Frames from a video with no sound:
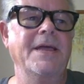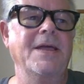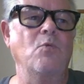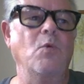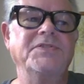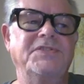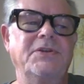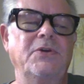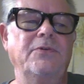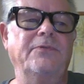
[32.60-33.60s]
Once
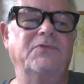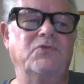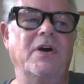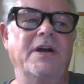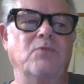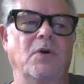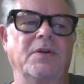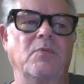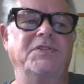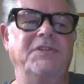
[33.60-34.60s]
you've tried one
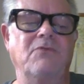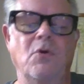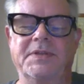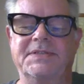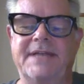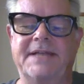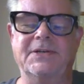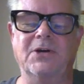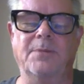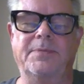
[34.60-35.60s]
and once you've got one set
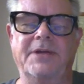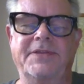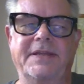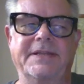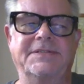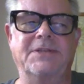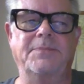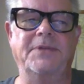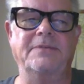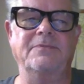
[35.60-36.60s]
up, I think it's
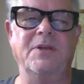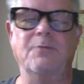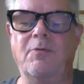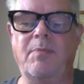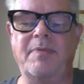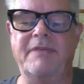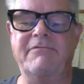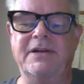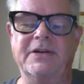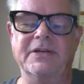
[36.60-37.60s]
something you'll probably
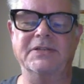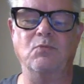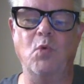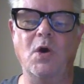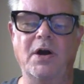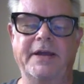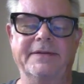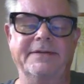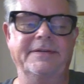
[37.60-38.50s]
realise why.